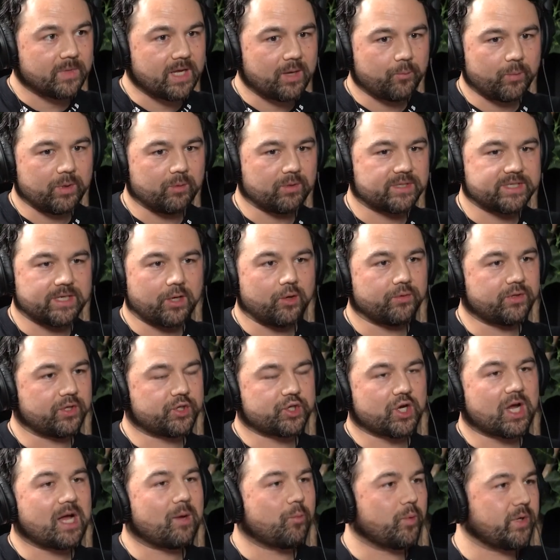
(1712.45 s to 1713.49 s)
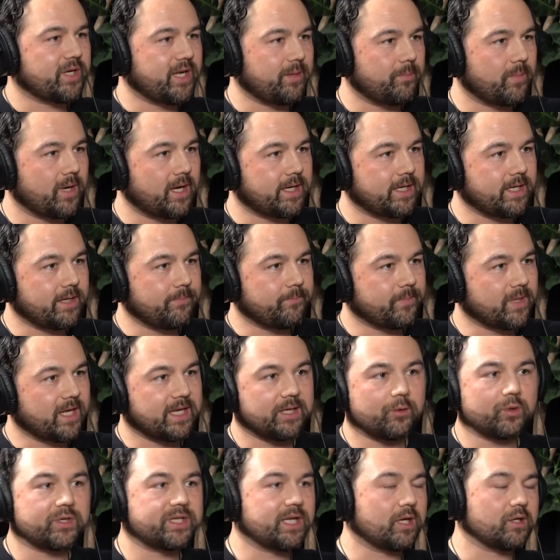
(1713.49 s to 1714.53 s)
And we would say, oh, the job, we need money.
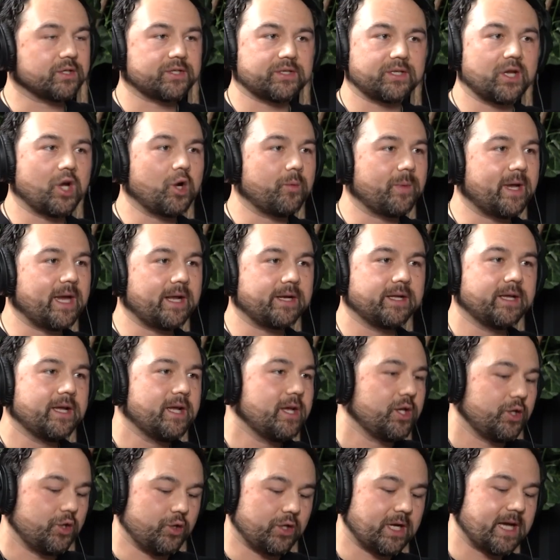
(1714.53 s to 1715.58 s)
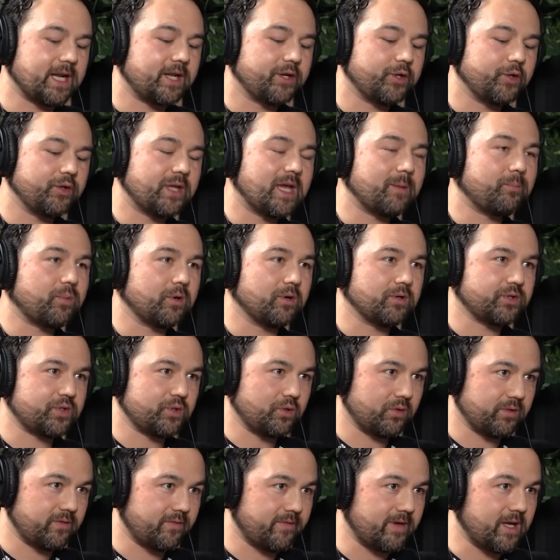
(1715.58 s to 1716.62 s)
And he would tell us, no, man, you got to do that
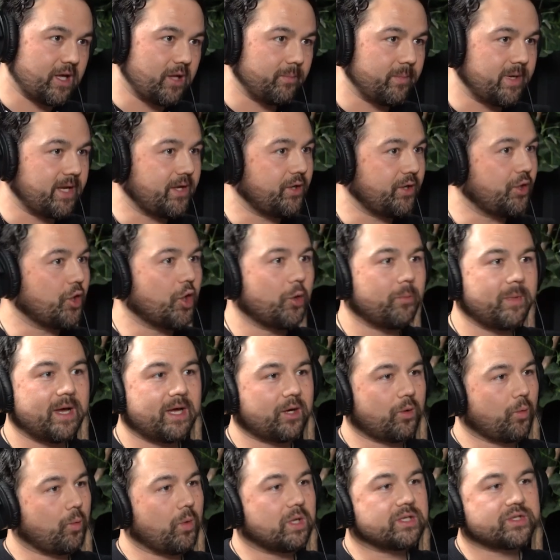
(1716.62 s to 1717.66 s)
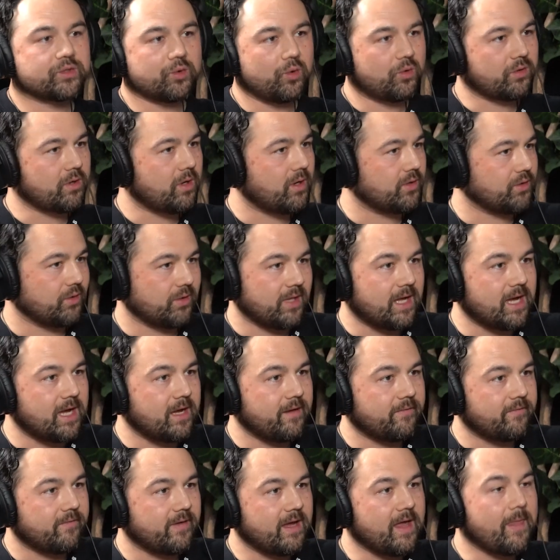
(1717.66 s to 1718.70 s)
personal development no matter what's going on in your
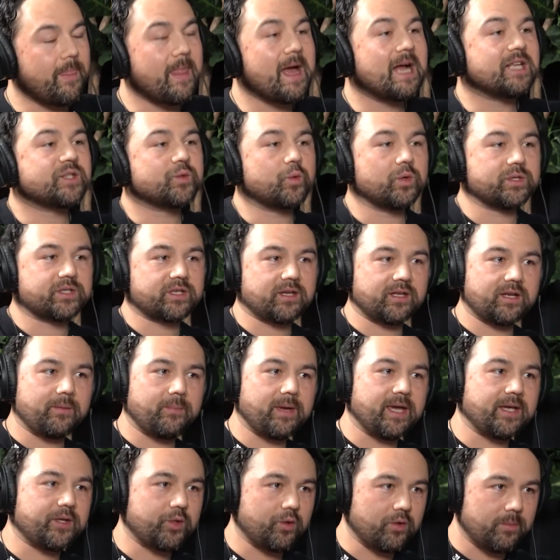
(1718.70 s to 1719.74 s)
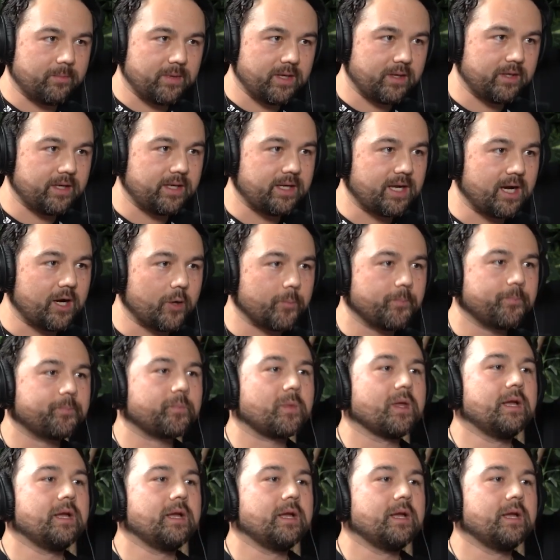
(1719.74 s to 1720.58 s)
life. And that's what's going to make you a millionaire.